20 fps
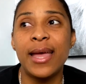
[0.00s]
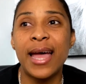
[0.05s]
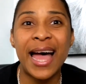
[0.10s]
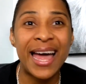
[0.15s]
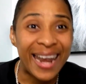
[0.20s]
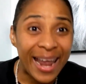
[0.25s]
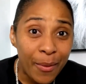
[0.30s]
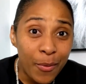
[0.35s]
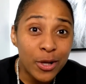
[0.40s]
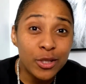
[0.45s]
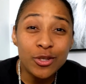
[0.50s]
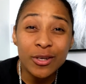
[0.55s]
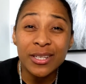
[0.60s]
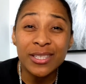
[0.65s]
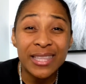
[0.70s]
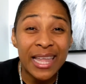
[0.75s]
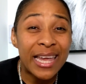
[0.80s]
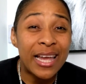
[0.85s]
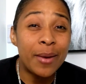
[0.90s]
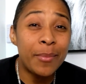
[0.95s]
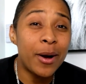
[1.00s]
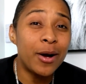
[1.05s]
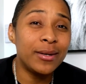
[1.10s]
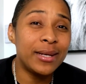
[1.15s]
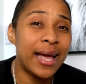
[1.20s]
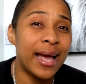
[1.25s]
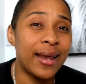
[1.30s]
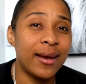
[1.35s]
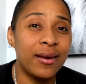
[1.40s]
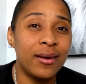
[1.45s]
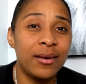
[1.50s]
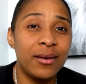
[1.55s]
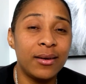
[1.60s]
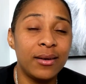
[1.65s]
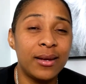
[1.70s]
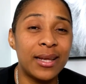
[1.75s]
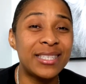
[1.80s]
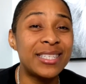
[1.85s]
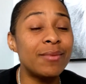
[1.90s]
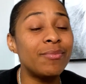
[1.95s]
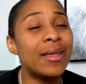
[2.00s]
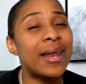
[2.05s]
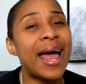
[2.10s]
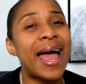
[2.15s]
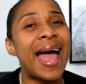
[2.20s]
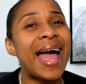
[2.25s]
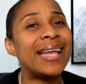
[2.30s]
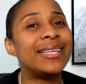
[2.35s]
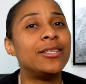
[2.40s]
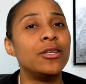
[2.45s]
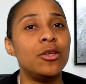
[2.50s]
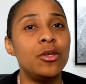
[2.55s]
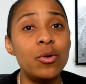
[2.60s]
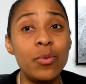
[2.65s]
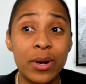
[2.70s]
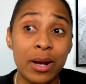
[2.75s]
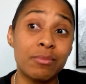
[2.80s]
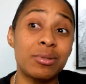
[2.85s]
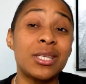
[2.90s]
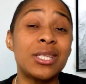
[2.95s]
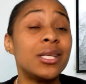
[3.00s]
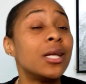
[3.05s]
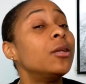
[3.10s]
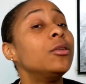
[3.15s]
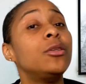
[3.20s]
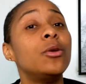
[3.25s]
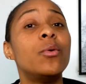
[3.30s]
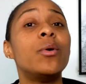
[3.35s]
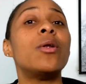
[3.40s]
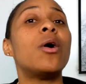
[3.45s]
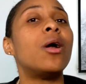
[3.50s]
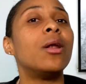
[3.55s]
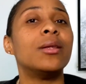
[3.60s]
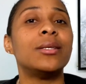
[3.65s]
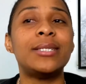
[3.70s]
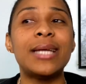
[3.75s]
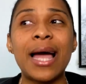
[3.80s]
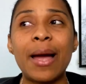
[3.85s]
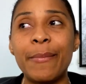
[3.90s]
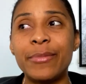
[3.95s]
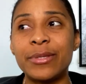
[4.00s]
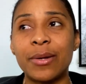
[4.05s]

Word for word: And I want you to think about that. That's something I had to do, and I'm still doing all the time.